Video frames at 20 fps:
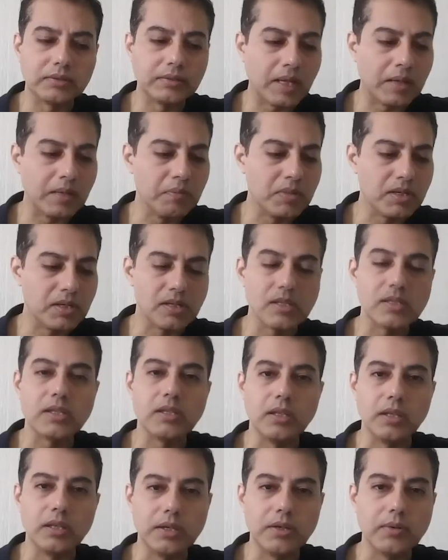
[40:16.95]
and business
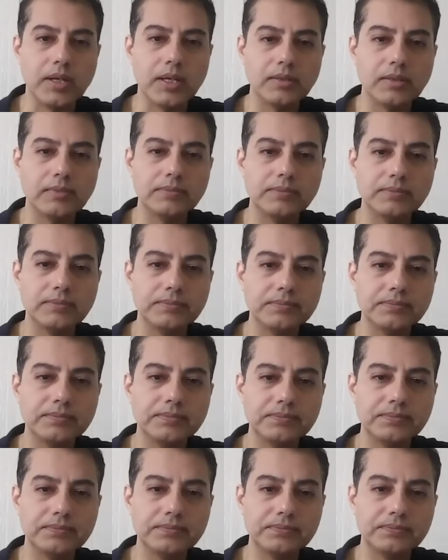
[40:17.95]
in the UAE.
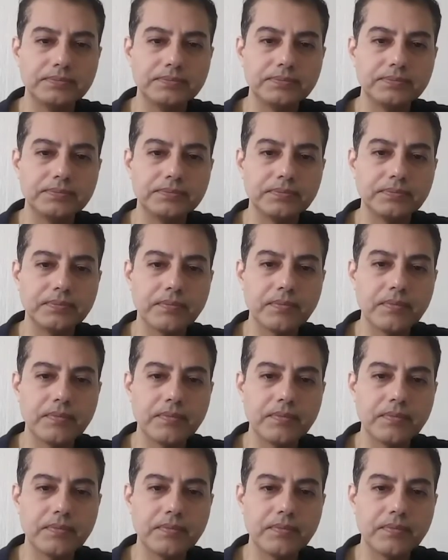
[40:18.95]
Excellent.